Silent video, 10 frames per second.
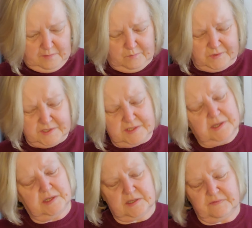What is it?
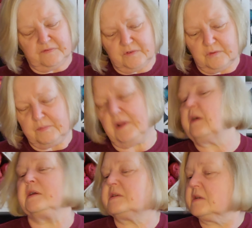It's a
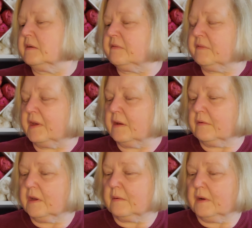4-ply, isn't it?
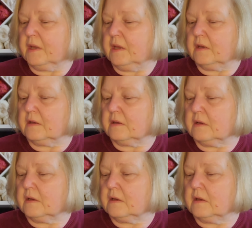Fingering weight.
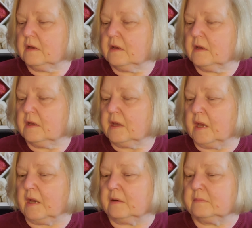
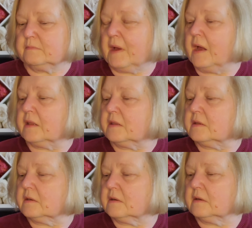Yeah, and
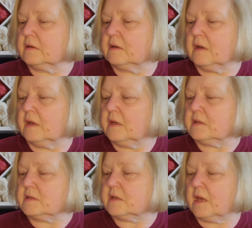
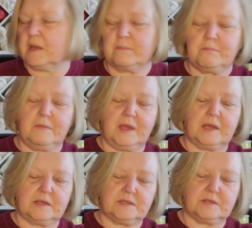it's a
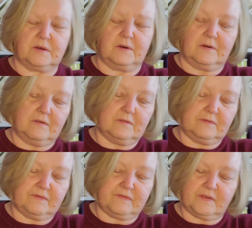mix
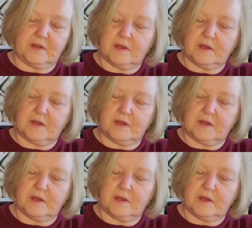of,